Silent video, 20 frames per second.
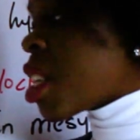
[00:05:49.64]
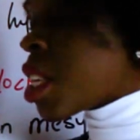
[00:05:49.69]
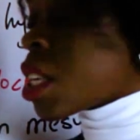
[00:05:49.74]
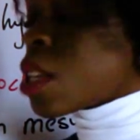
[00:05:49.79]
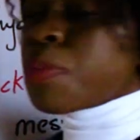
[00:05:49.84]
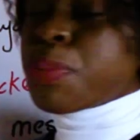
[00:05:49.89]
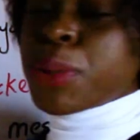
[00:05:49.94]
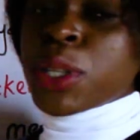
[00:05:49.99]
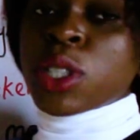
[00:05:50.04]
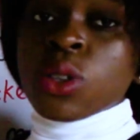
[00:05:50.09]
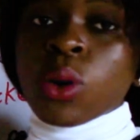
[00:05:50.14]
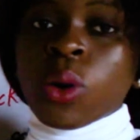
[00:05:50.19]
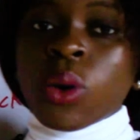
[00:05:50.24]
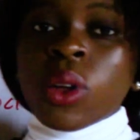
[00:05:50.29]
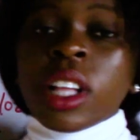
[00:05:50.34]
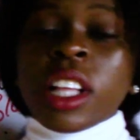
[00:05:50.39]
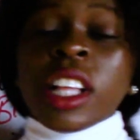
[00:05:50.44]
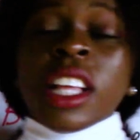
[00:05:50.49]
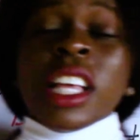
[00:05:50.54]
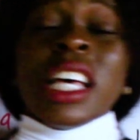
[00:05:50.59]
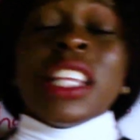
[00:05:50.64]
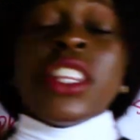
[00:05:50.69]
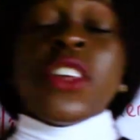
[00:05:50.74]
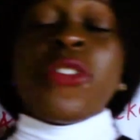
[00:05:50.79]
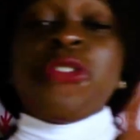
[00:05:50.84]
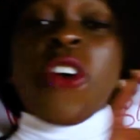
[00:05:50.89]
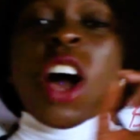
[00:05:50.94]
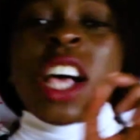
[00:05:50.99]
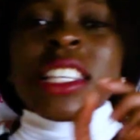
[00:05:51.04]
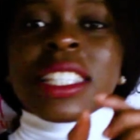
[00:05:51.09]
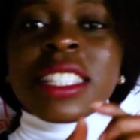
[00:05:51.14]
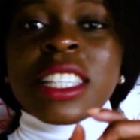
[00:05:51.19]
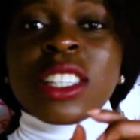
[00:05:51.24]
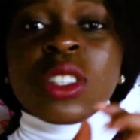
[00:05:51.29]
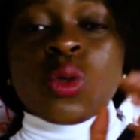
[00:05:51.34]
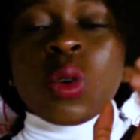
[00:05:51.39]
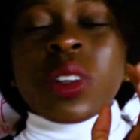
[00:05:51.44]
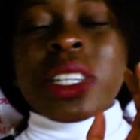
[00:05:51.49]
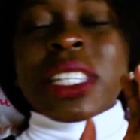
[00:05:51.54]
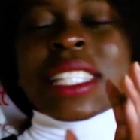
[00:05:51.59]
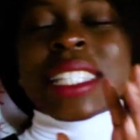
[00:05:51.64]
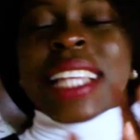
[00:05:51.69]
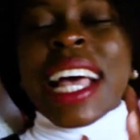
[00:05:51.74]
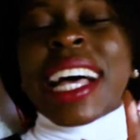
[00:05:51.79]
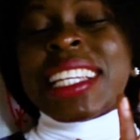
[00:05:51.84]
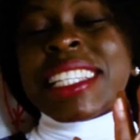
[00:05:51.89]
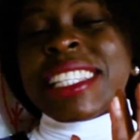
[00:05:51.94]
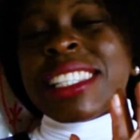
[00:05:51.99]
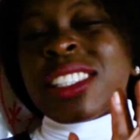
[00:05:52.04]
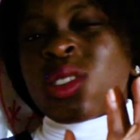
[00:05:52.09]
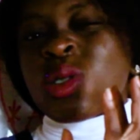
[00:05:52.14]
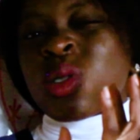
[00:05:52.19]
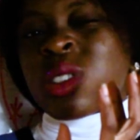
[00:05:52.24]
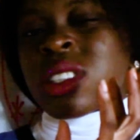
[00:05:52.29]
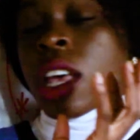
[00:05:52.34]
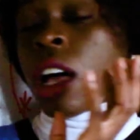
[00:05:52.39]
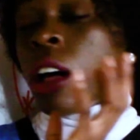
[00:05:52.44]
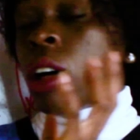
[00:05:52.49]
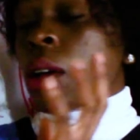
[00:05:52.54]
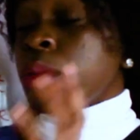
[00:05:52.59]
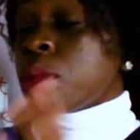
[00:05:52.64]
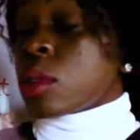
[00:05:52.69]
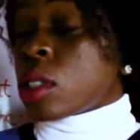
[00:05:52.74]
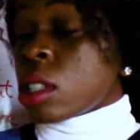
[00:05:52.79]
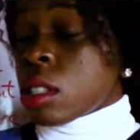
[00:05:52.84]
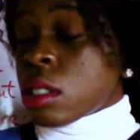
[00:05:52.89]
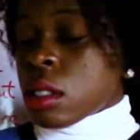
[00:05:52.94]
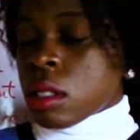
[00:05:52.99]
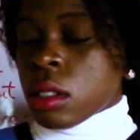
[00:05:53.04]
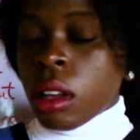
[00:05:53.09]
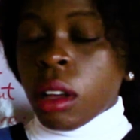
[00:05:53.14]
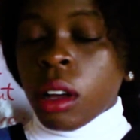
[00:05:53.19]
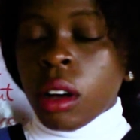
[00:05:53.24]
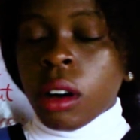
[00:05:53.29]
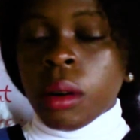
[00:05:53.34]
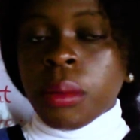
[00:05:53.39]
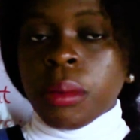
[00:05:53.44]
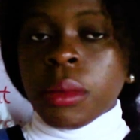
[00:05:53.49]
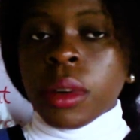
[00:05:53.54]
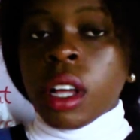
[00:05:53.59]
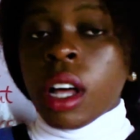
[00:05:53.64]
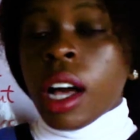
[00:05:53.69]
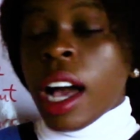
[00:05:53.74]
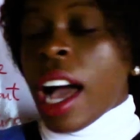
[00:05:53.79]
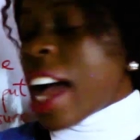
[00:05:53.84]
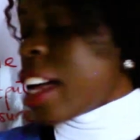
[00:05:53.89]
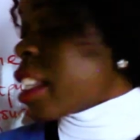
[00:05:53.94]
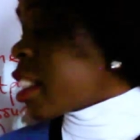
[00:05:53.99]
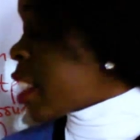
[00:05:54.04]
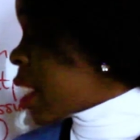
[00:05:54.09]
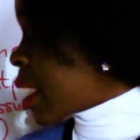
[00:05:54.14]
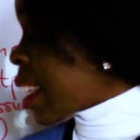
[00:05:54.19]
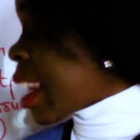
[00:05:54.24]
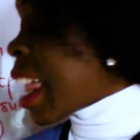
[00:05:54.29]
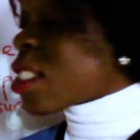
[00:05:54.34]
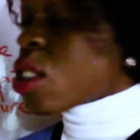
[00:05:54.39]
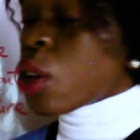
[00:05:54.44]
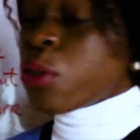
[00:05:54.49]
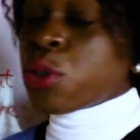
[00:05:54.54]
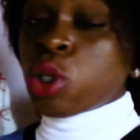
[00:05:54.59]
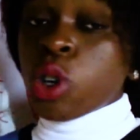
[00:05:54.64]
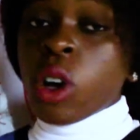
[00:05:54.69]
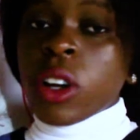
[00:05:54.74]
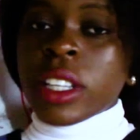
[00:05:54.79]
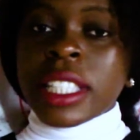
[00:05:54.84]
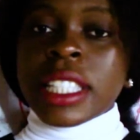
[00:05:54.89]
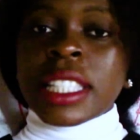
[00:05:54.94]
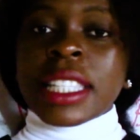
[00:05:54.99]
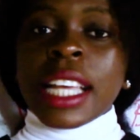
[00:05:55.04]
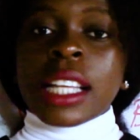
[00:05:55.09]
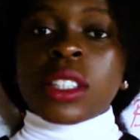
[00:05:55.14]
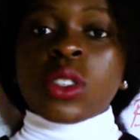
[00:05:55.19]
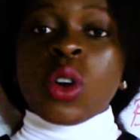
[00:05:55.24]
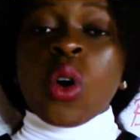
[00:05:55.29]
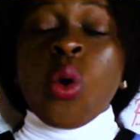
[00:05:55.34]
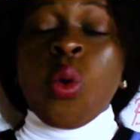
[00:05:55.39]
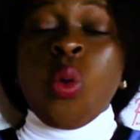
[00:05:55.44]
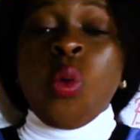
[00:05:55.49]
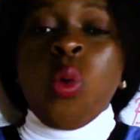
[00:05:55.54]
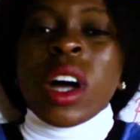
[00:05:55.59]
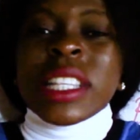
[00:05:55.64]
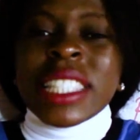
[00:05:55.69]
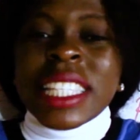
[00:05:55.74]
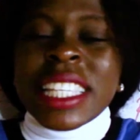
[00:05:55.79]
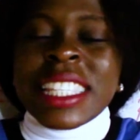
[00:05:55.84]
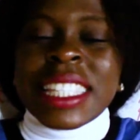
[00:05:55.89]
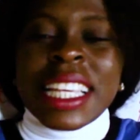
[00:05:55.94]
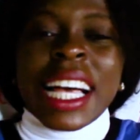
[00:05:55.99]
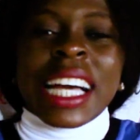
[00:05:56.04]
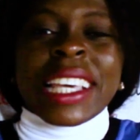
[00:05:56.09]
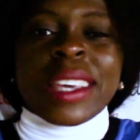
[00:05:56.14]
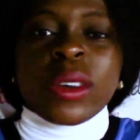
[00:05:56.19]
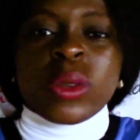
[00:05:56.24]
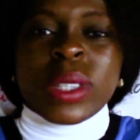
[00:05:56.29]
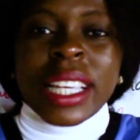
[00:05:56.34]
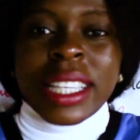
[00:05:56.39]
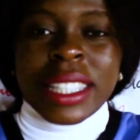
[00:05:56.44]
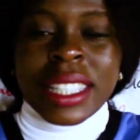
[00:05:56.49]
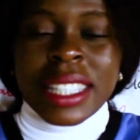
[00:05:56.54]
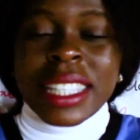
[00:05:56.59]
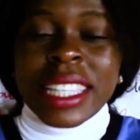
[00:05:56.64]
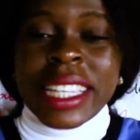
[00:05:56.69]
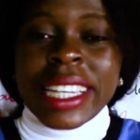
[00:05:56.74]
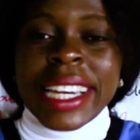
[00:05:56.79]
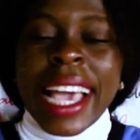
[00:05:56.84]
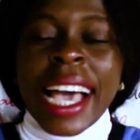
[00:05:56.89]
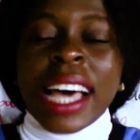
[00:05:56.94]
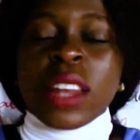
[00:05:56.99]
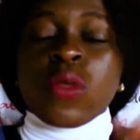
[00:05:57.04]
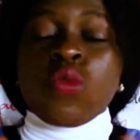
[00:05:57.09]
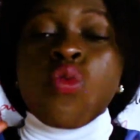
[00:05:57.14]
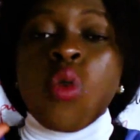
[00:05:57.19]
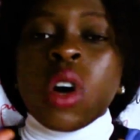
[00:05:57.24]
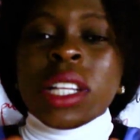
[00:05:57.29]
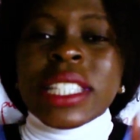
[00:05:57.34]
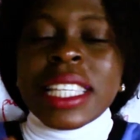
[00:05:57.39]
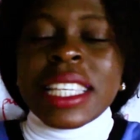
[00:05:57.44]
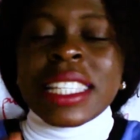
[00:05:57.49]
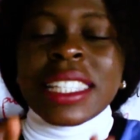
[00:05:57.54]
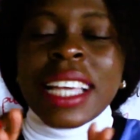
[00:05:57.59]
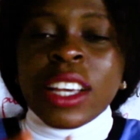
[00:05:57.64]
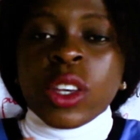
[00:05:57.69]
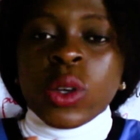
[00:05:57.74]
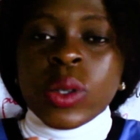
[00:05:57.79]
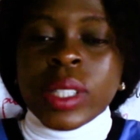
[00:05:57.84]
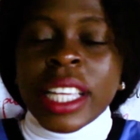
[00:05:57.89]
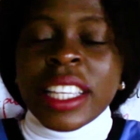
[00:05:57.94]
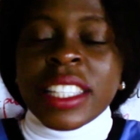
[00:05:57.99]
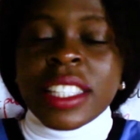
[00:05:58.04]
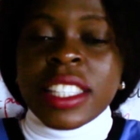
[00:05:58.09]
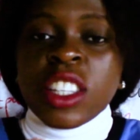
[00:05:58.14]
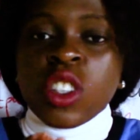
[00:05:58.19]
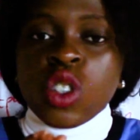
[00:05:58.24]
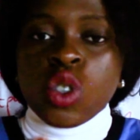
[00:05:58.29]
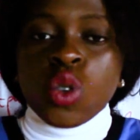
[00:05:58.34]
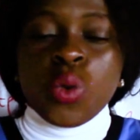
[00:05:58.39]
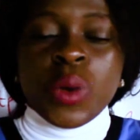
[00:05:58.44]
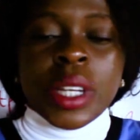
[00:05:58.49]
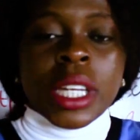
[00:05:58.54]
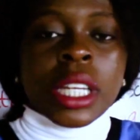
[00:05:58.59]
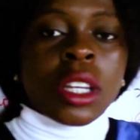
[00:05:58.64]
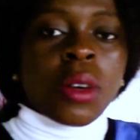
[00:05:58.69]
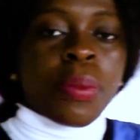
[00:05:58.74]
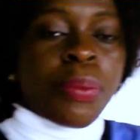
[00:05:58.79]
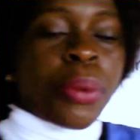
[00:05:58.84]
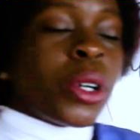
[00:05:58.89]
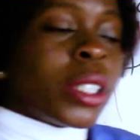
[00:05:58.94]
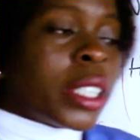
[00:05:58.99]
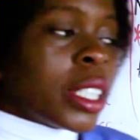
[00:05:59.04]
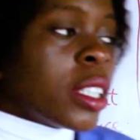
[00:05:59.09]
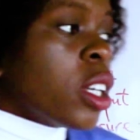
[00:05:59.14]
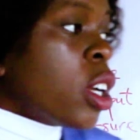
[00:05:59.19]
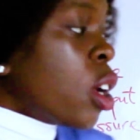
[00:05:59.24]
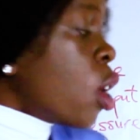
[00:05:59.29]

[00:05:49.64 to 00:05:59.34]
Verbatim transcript: inhibitor. The first thing to understand this class of drugs is that what is angiotensin and what is angiotensin doing in the body?